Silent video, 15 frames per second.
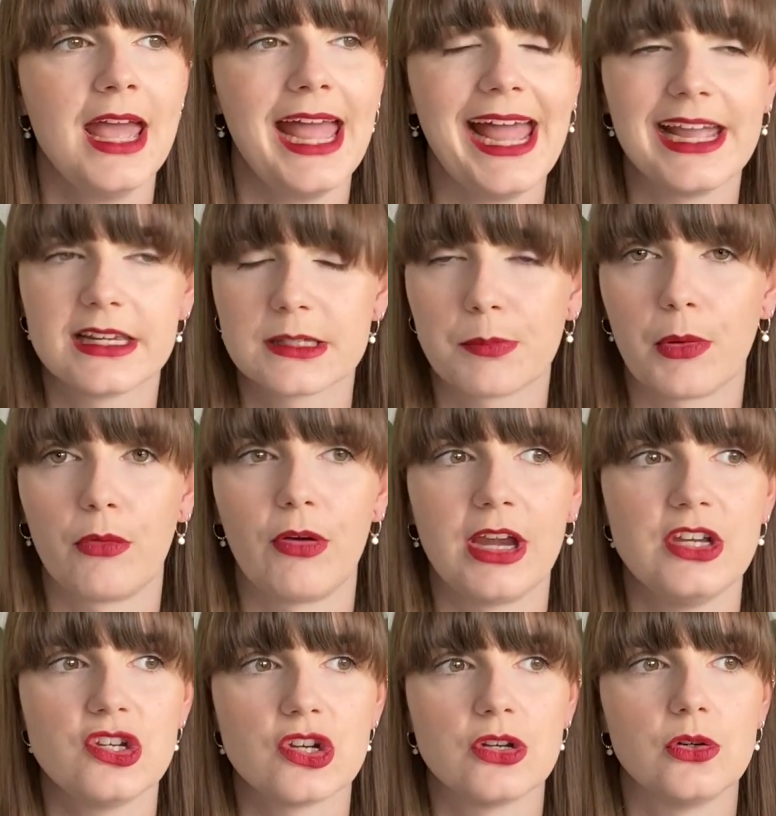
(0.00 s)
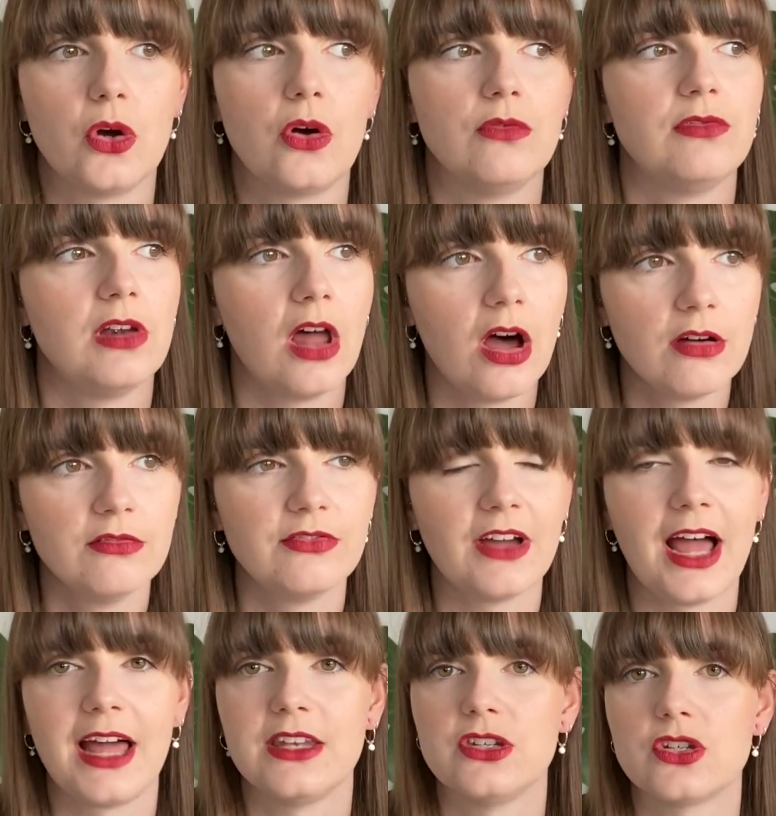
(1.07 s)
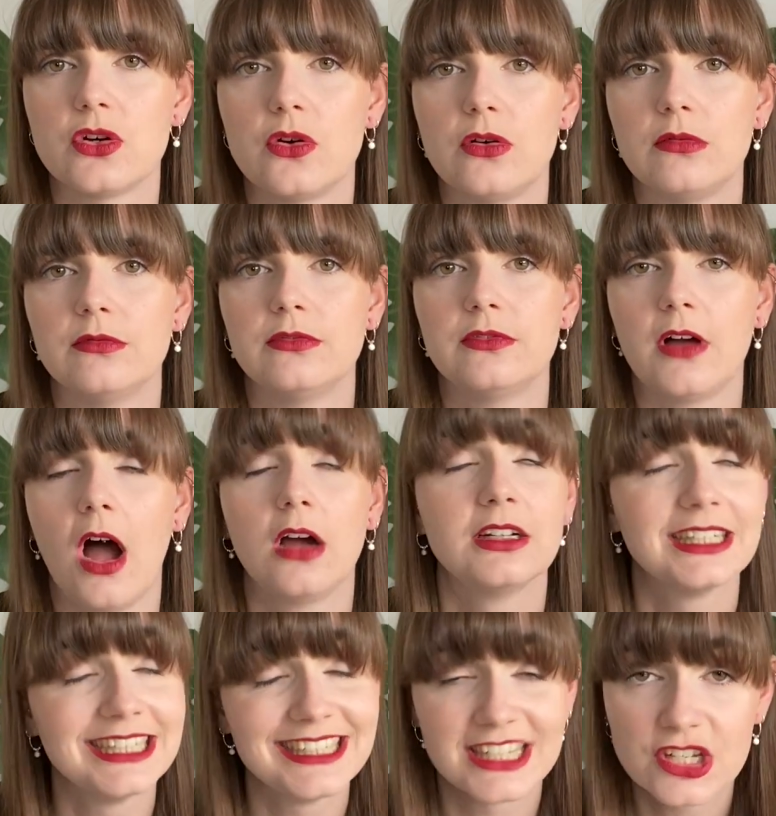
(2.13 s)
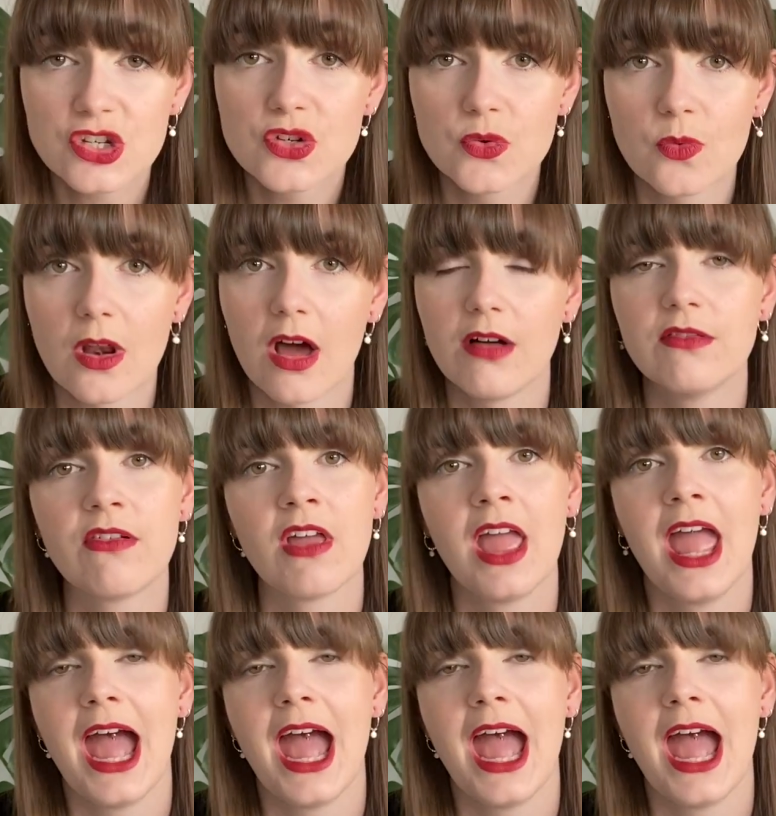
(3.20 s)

exploration of love and of unconditional love